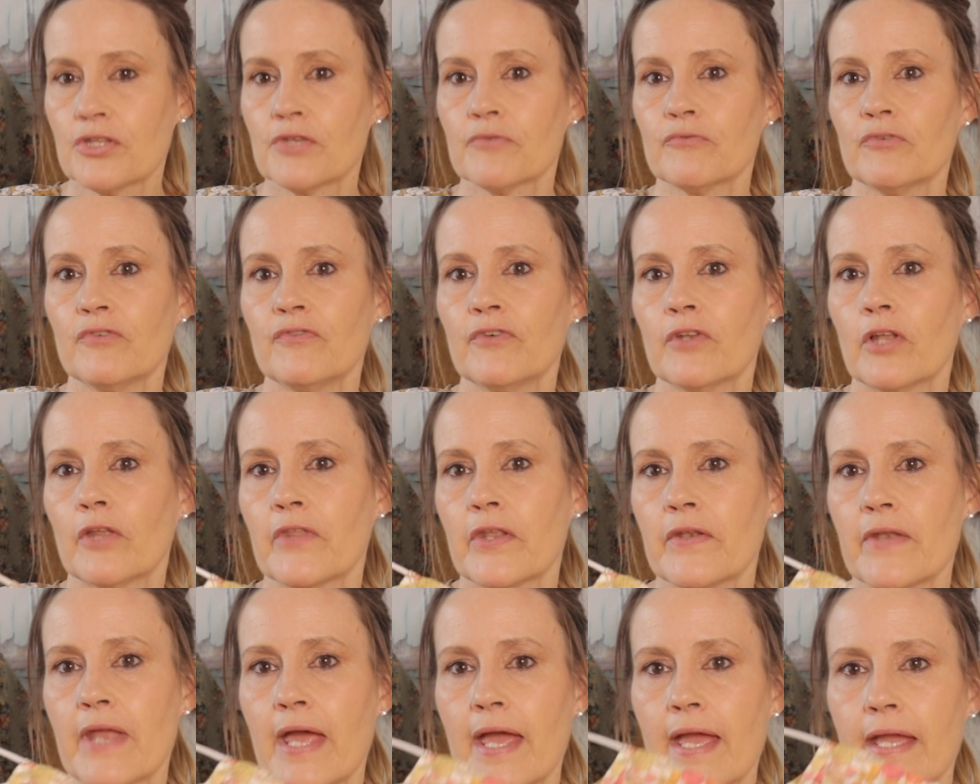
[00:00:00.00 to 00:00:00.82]
the ruffle on
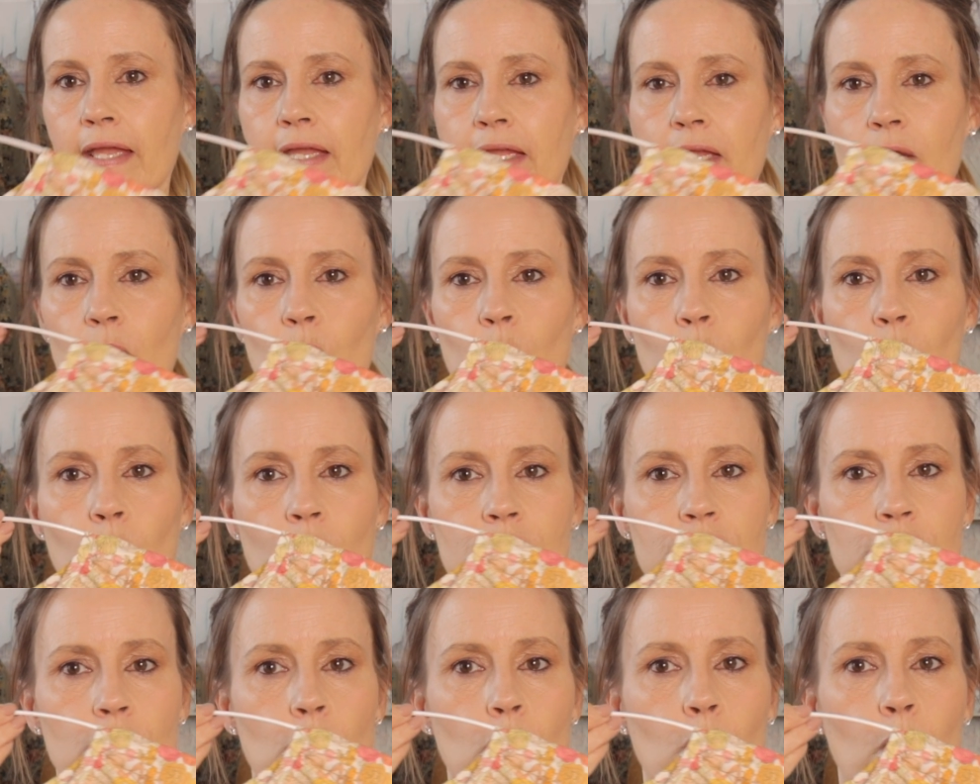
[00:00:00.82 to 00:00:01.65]
the neck
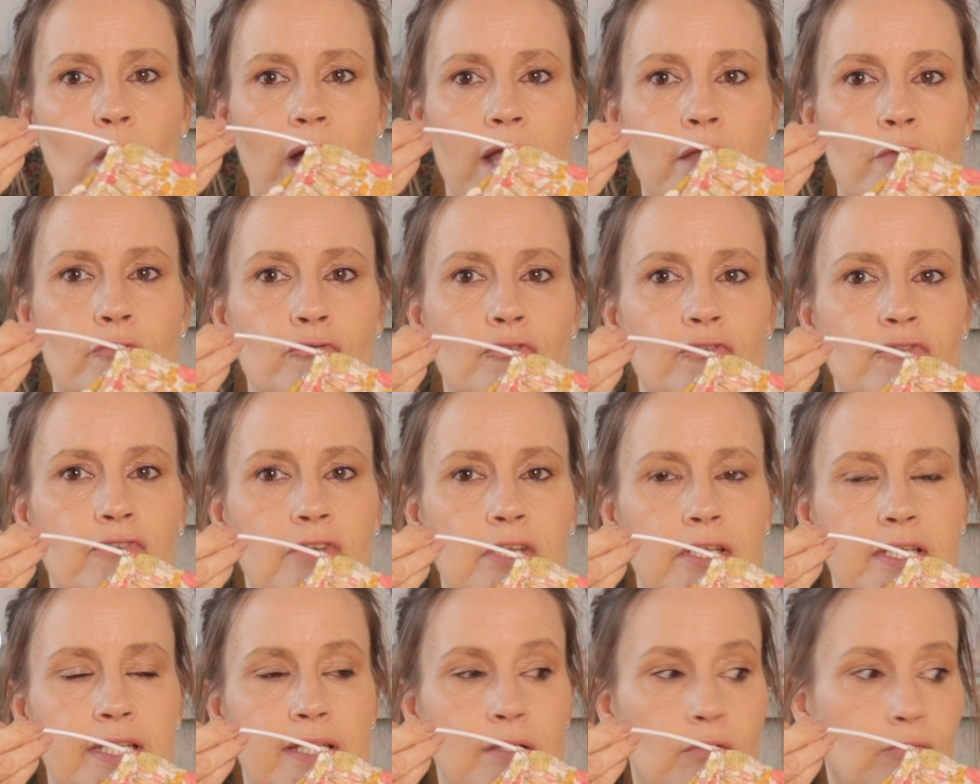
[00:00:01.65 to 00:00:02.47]
wasn't quite
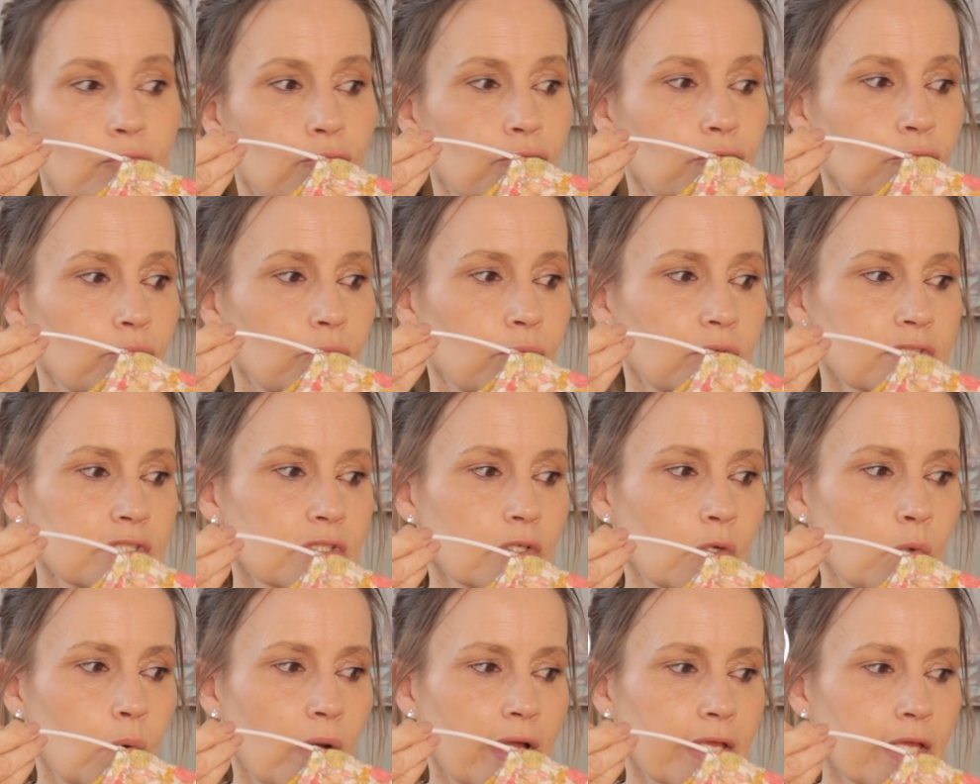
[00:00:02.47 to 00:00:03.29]
ruffling,
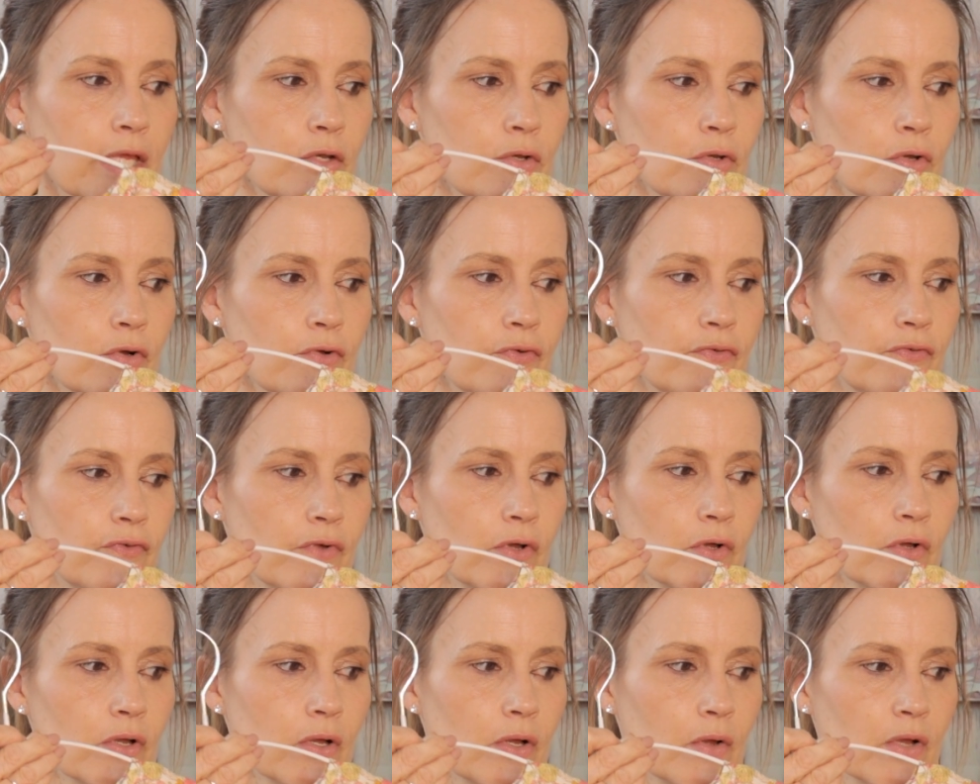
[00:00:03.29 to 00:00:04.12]
wasn't quite enough
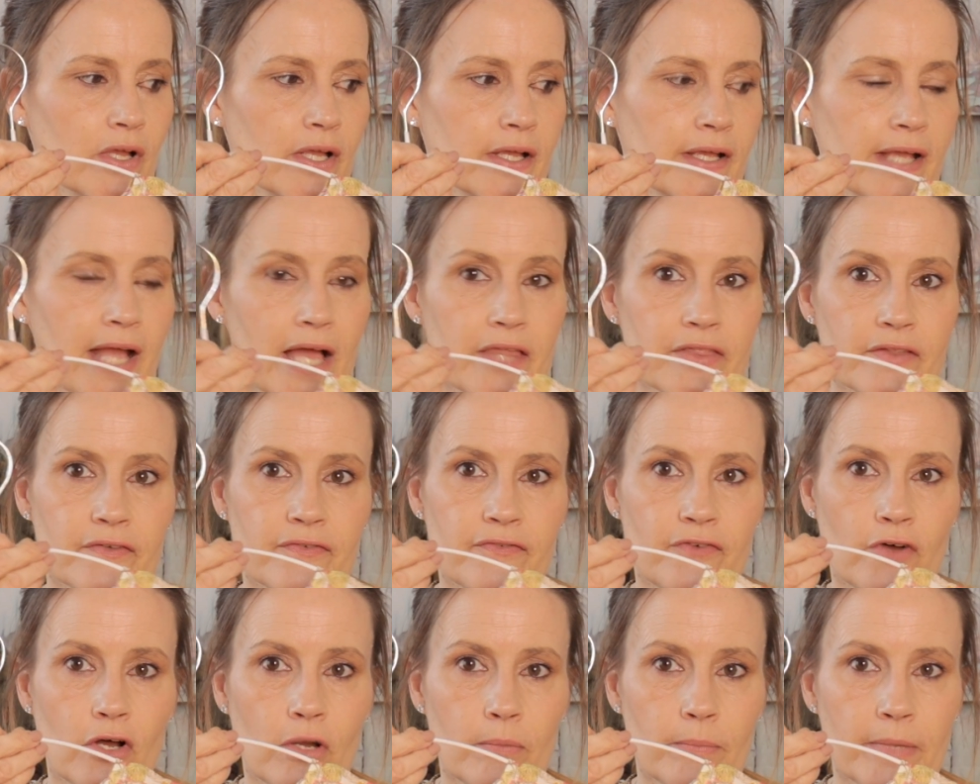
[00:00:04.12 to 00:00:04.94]
gather
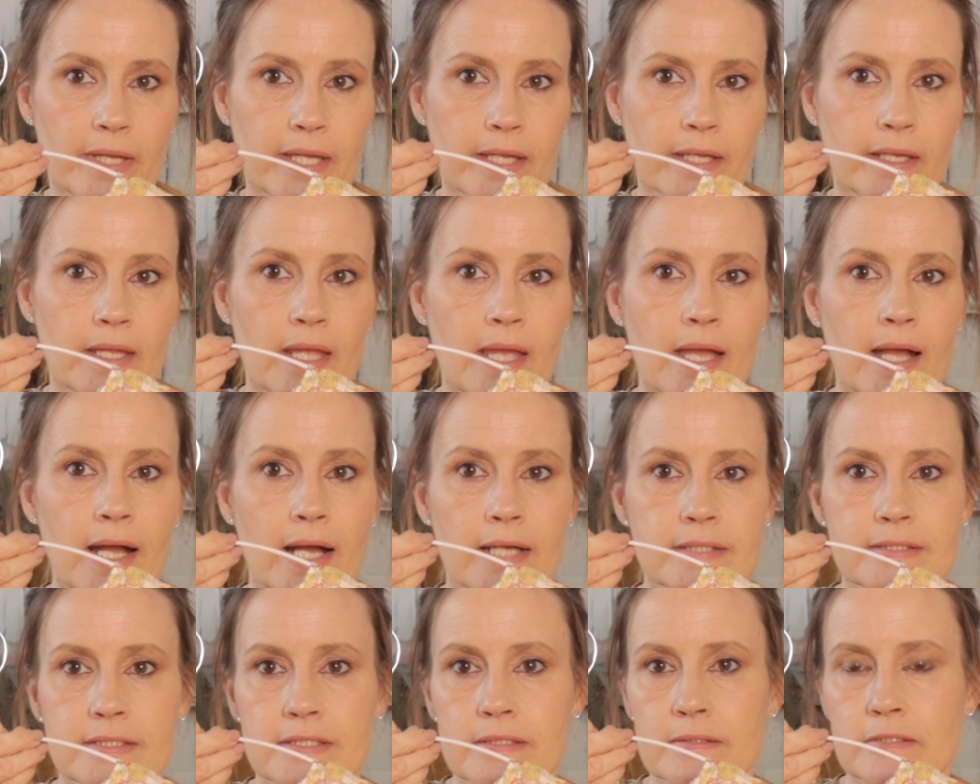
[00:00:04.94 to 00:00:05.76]
for me.
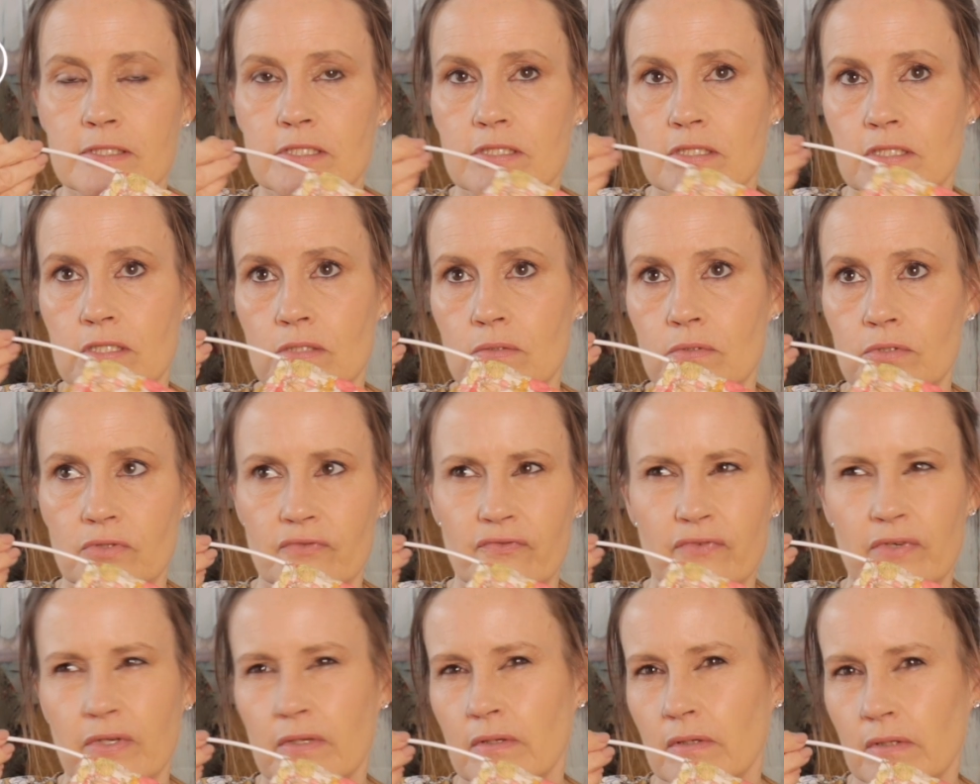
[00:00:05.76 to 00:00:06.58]
I didn't do enough
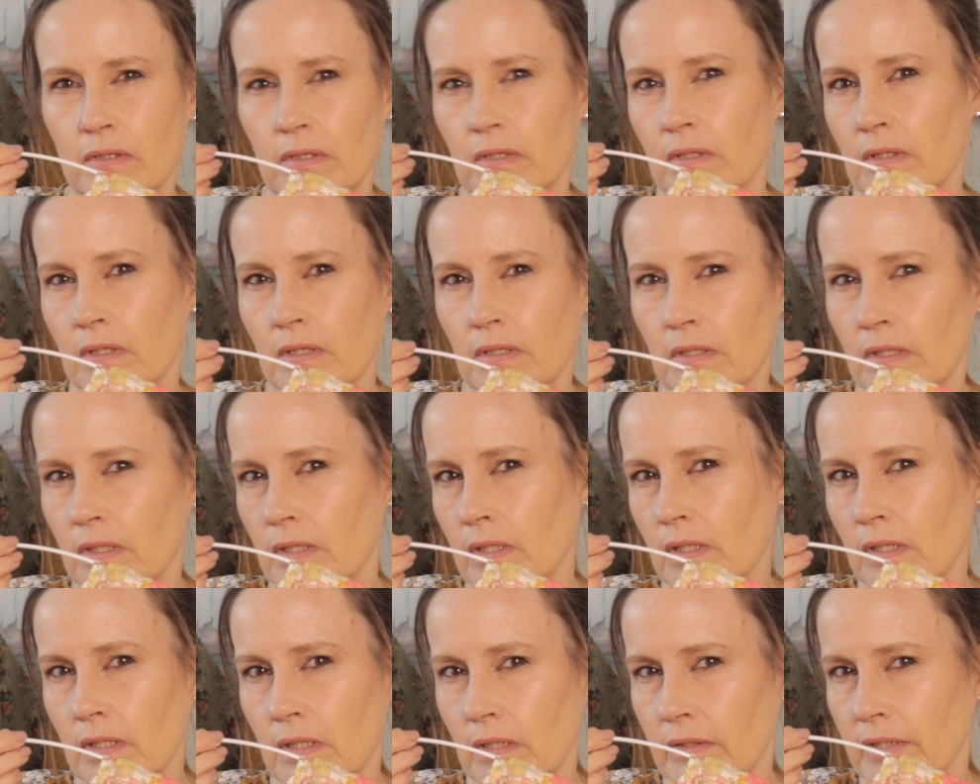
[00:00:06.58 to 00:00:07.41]

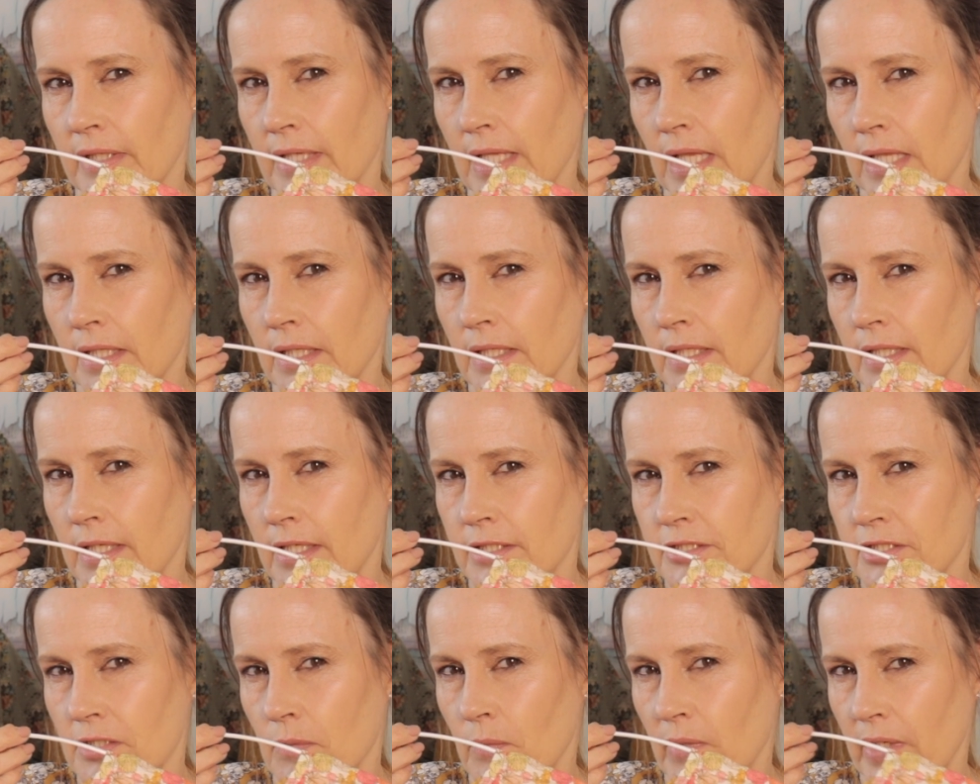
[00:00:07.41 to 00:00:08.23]
on the
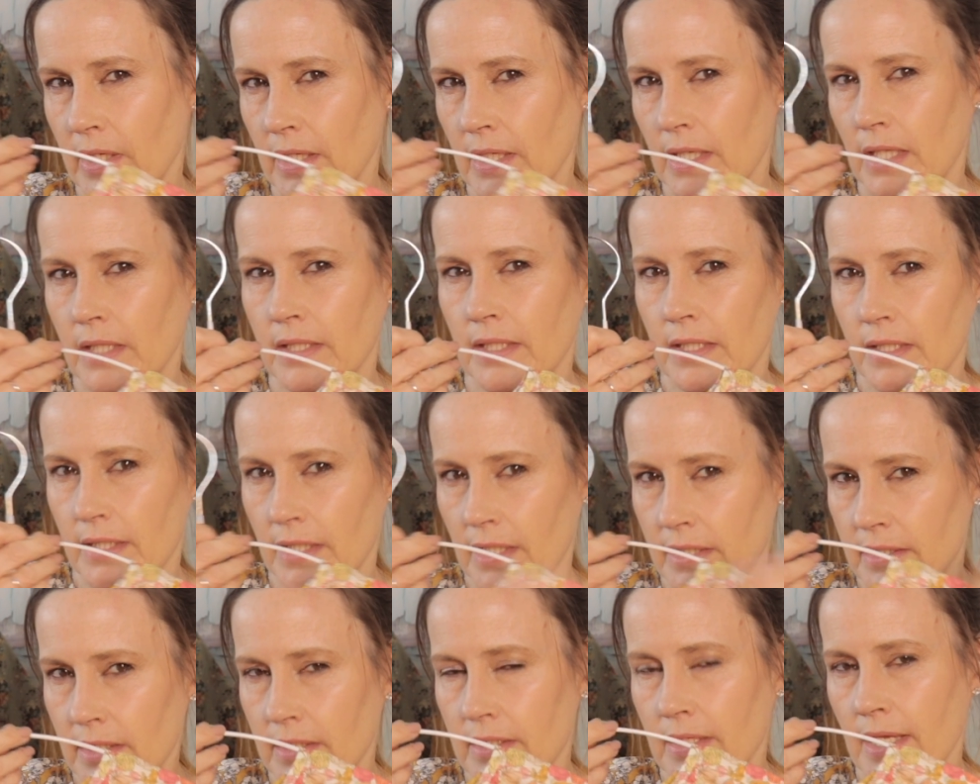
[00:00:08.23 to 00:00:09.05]
calculation when I calculated the